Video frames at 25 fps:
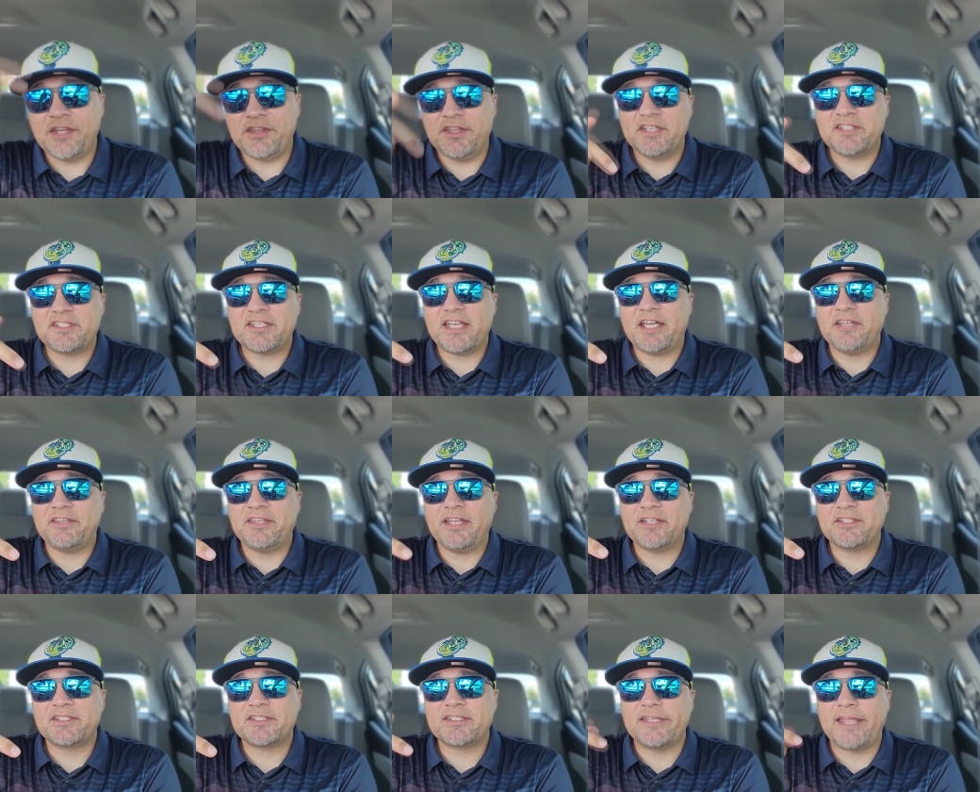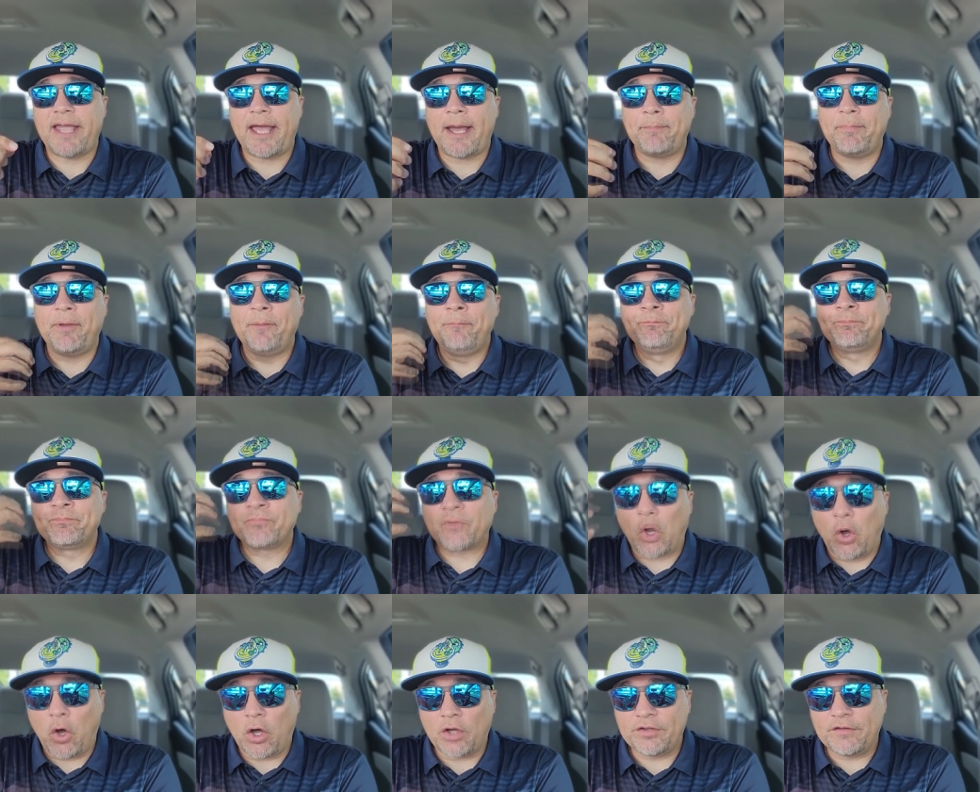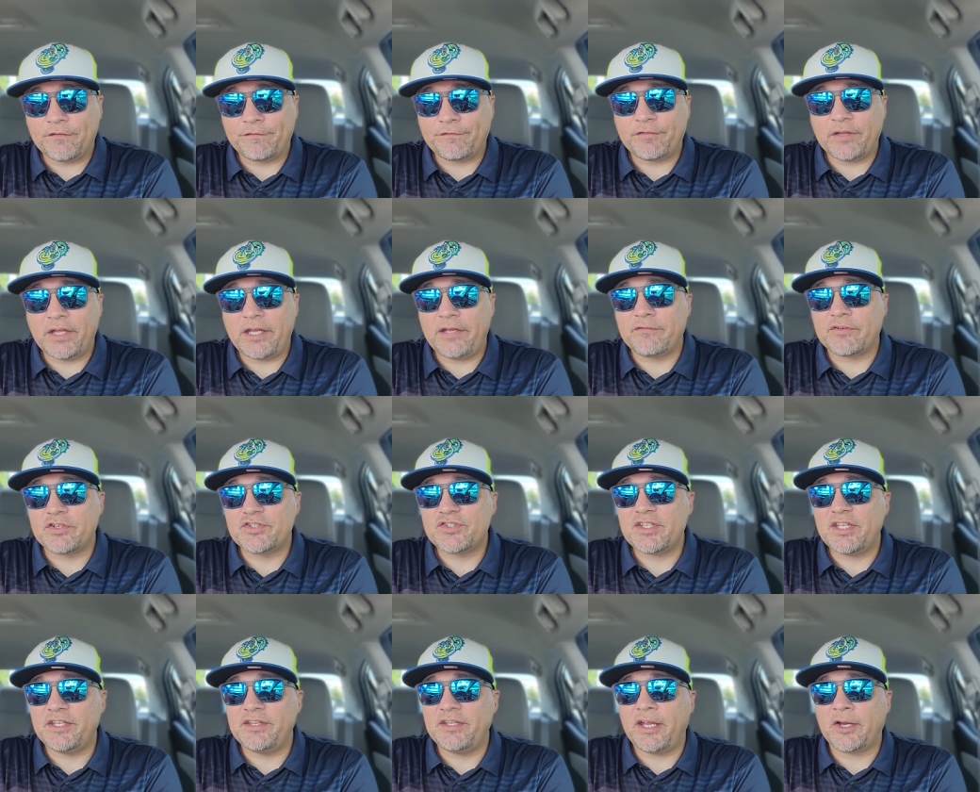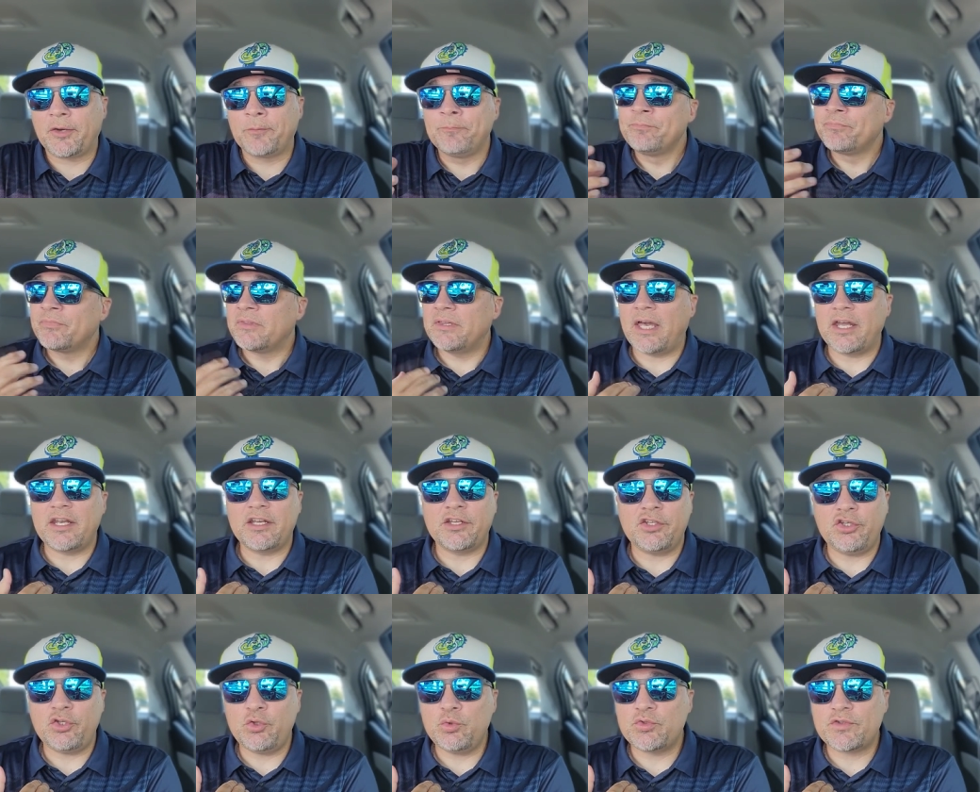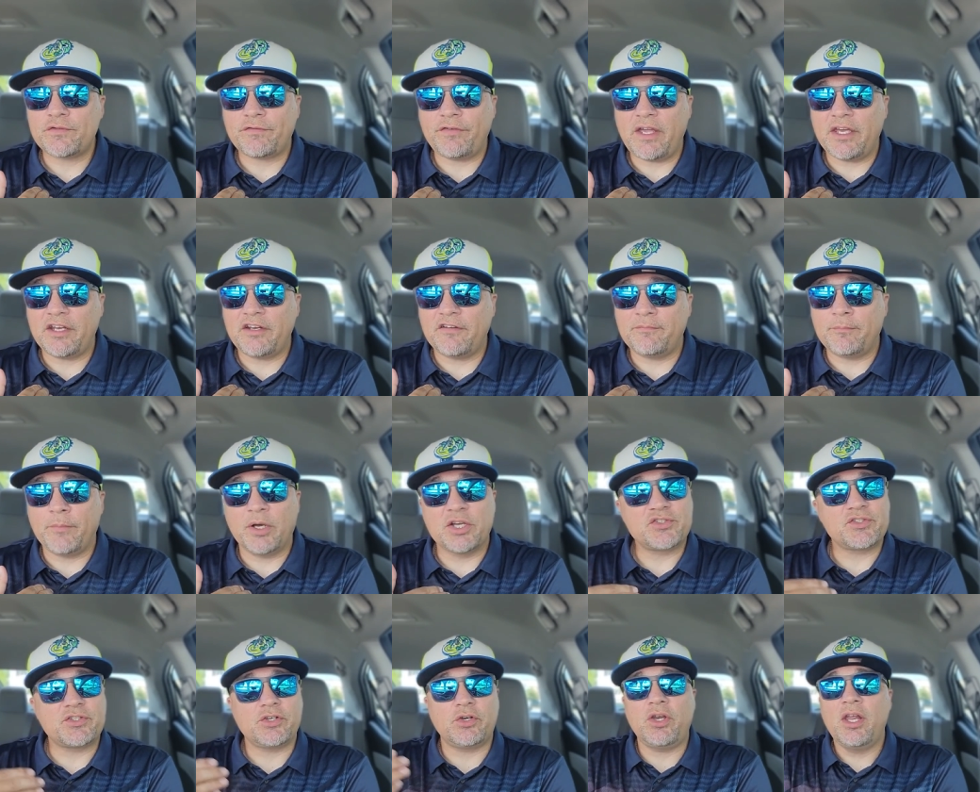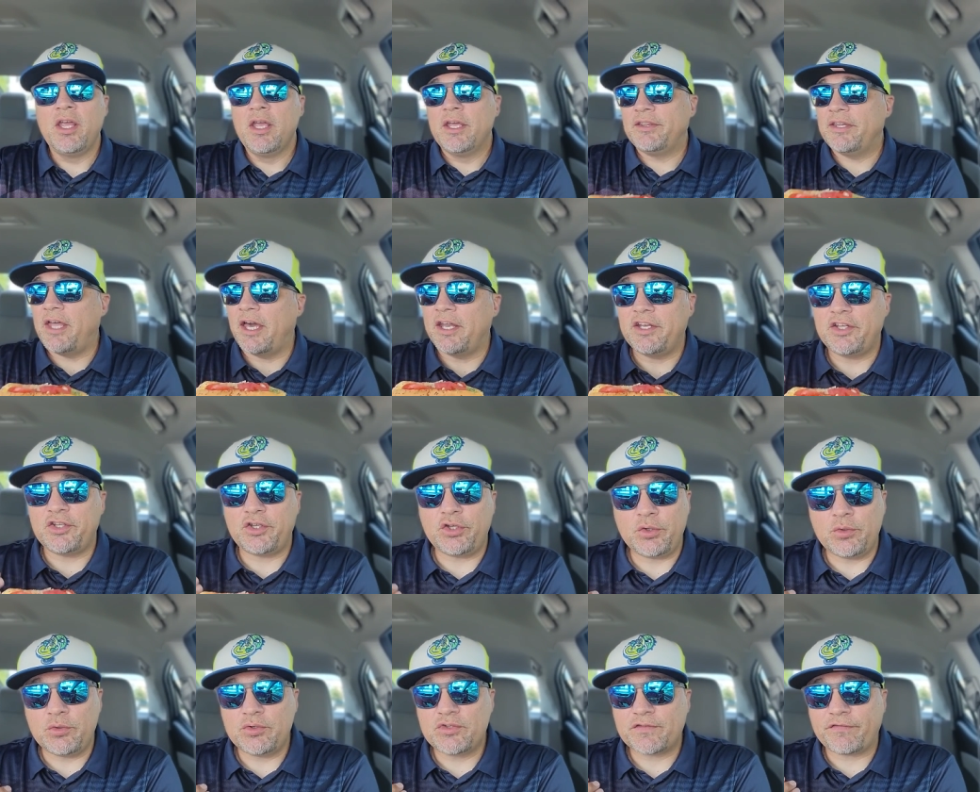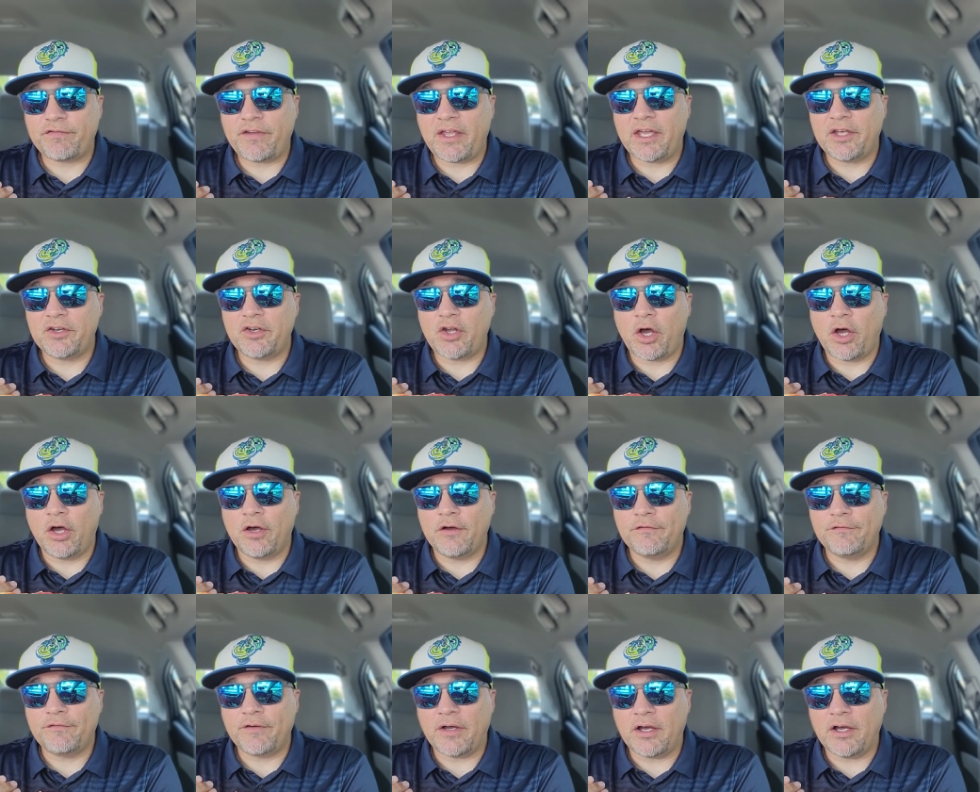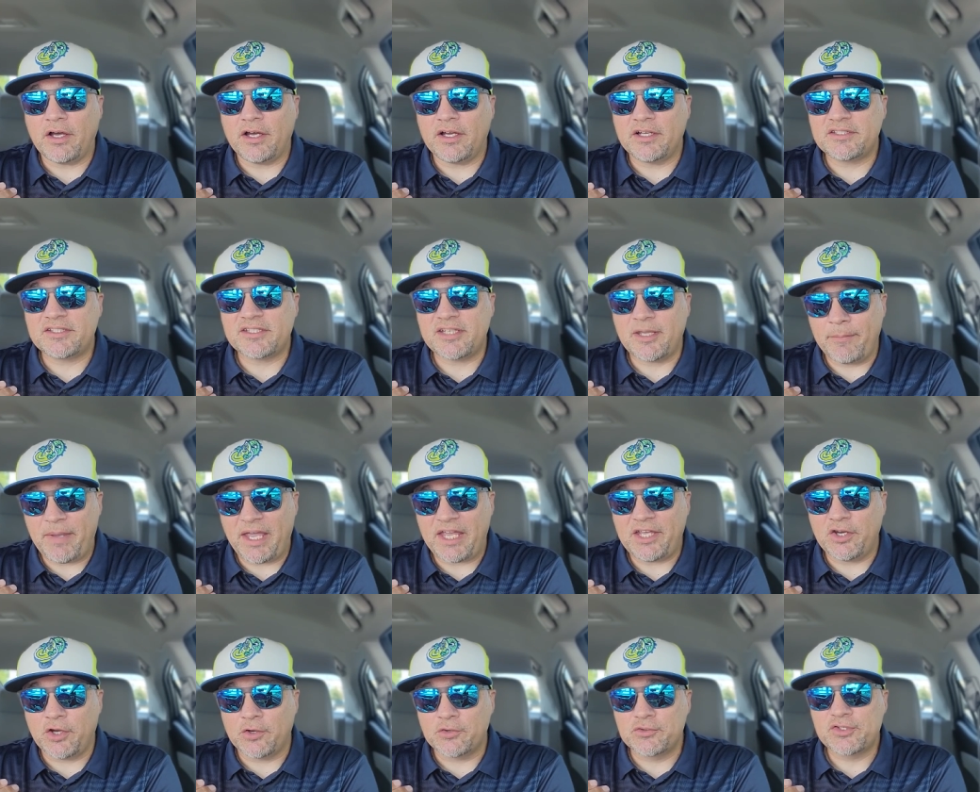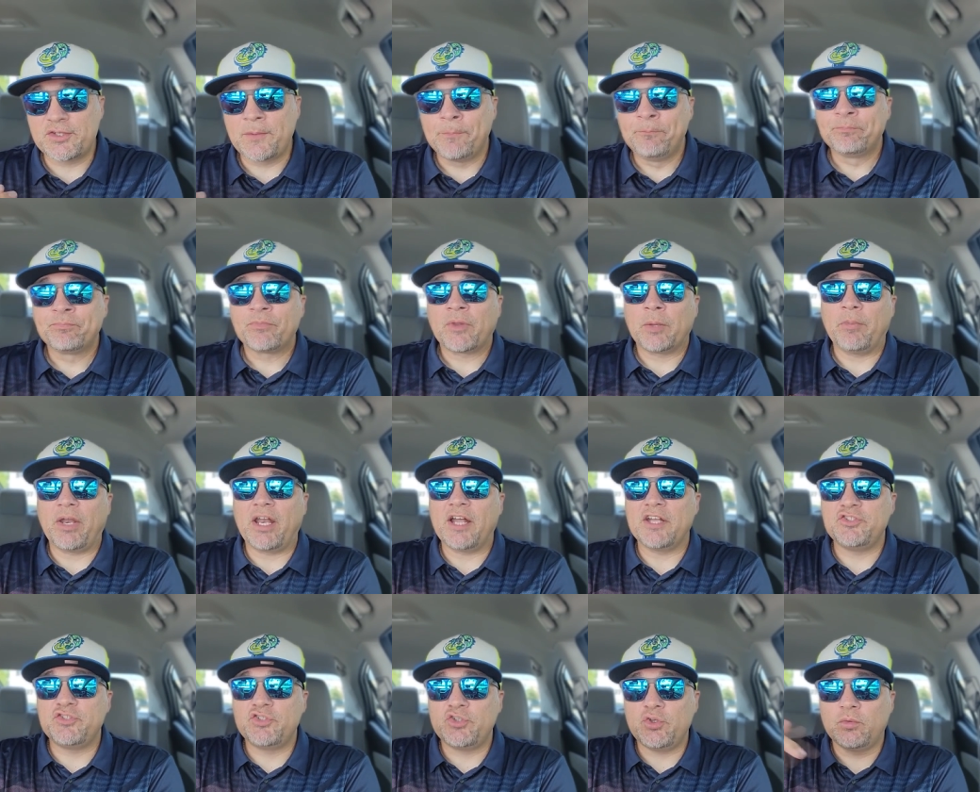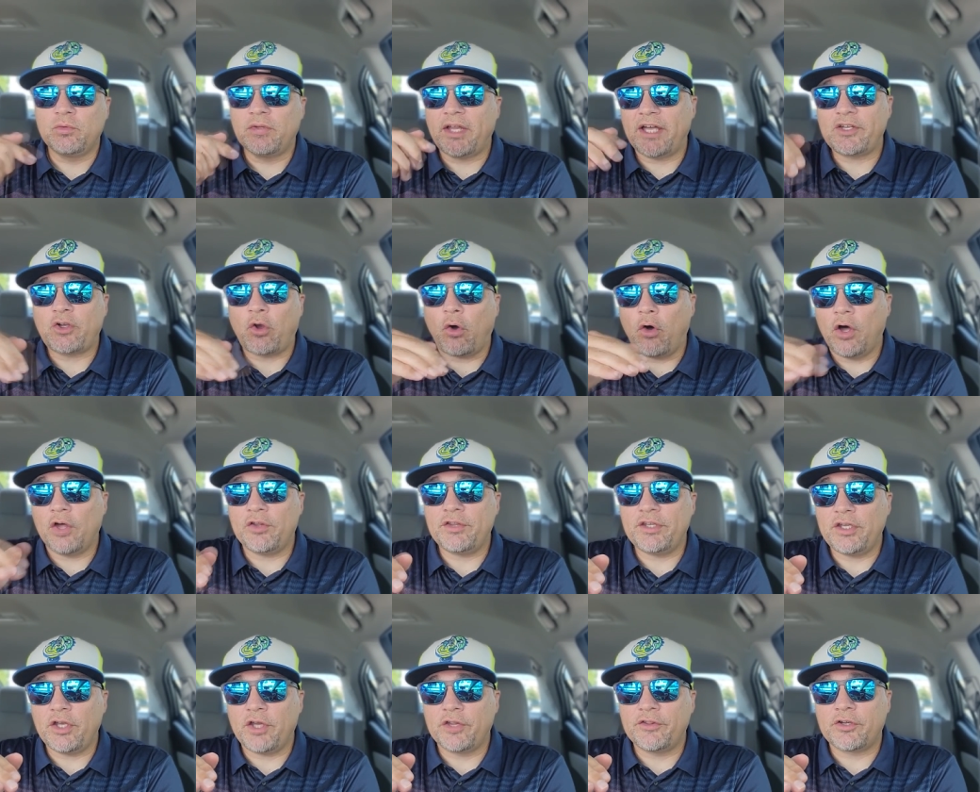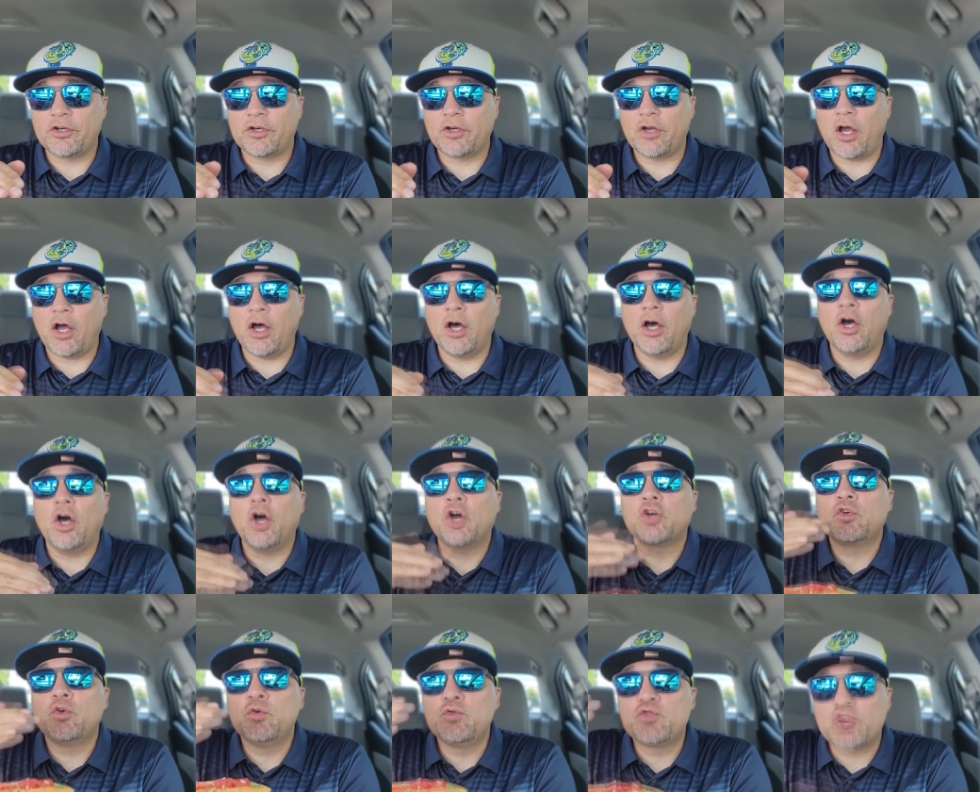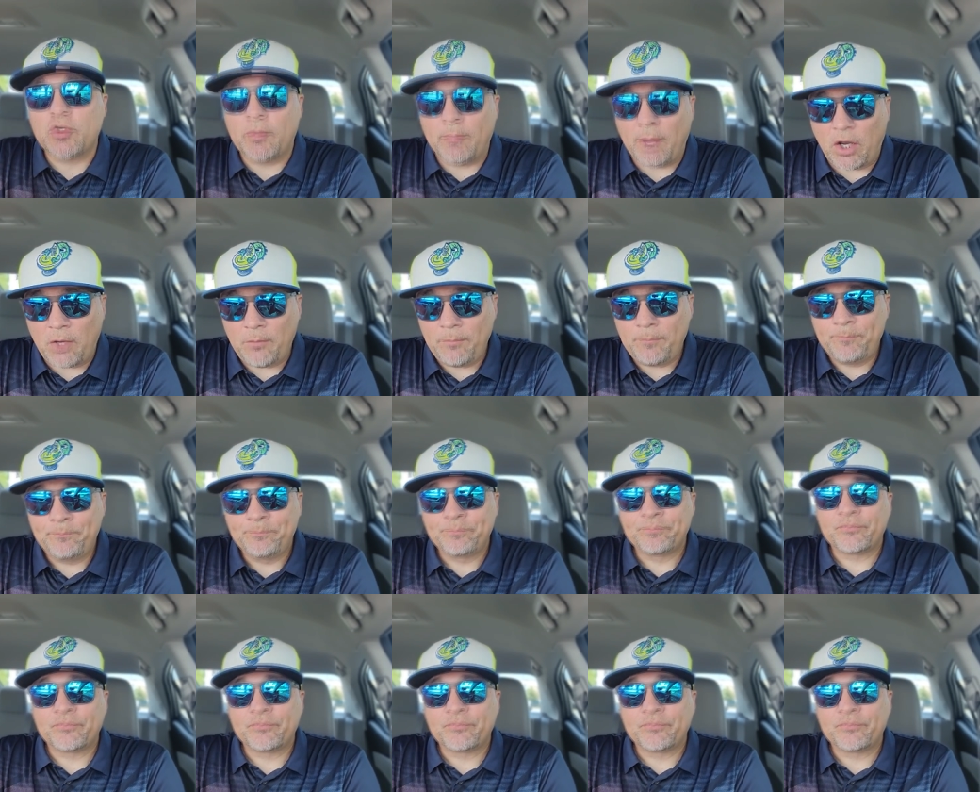And this had that snap, all the flavors in there. Not a huge fan of mustard, not a huge fan of uh, tomatoes, but I do like all the other uh, accoutrements